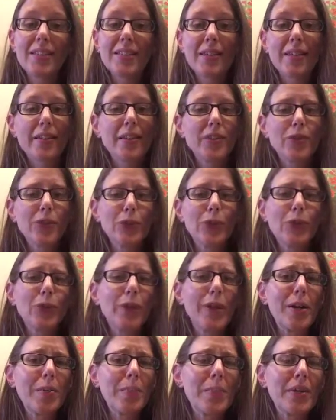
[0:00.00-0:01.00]
Sundays are
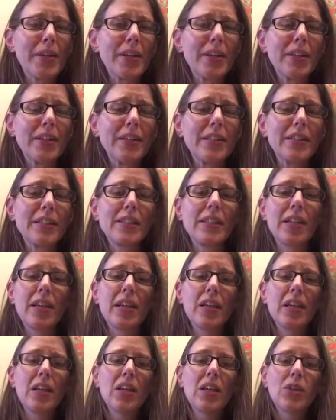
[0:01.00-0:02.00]
great because
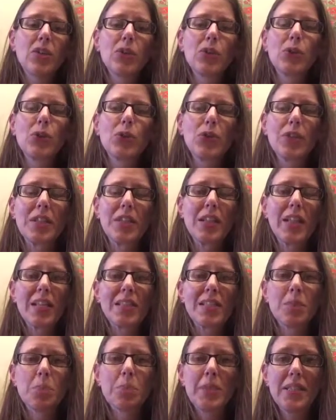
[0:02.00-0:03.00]
you're usually
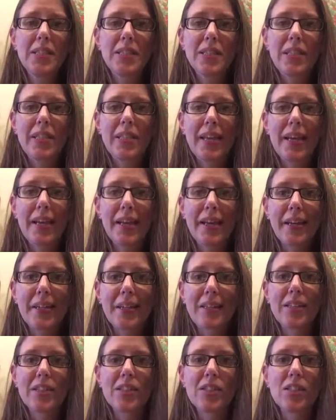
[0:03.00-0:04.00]
less busy
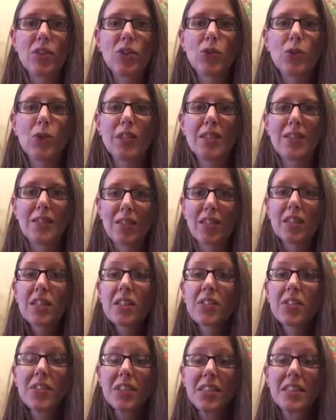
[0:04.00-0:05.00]
and you can
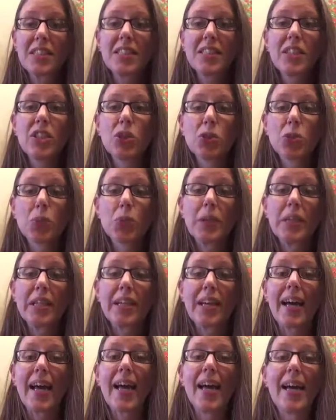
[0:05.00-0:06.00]
clearly see your
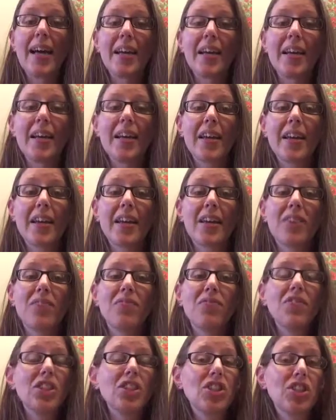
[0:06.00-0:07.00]
week ahead and
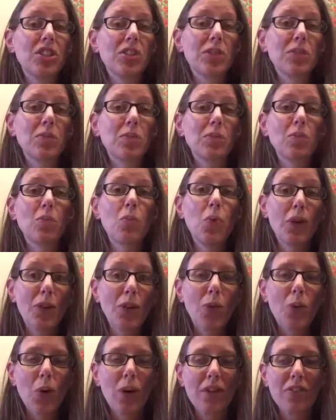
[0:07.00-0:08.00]
envision what
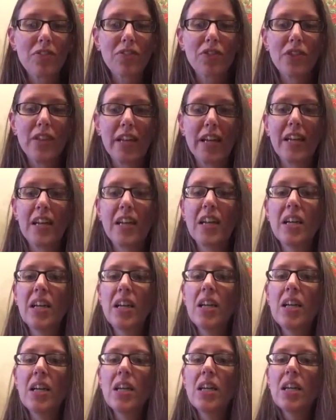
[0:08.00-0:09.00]
you want for that.
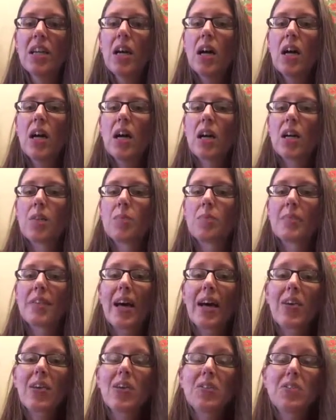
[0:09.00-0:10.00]

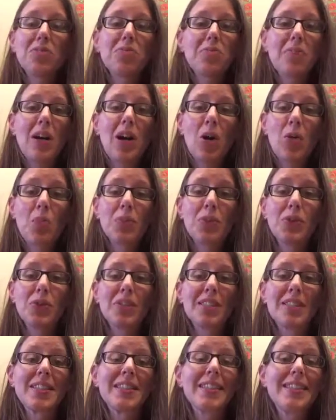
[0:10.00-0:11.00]
That'll help you
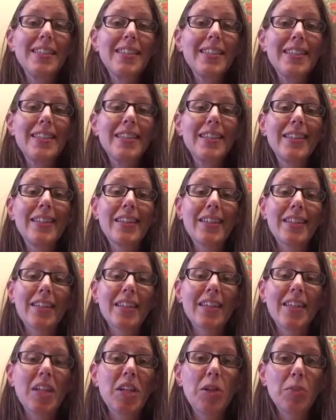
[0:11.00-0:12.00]
succeed
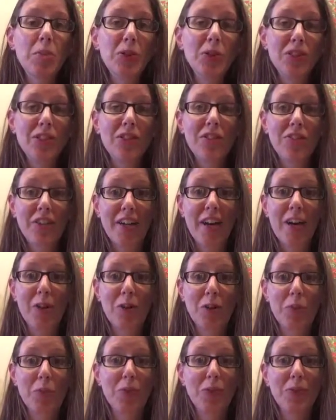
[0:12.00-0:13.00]
and keep yourself
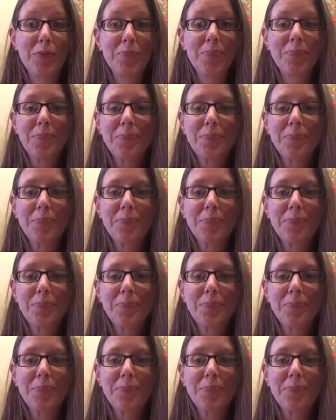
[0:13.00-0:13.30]
accountable.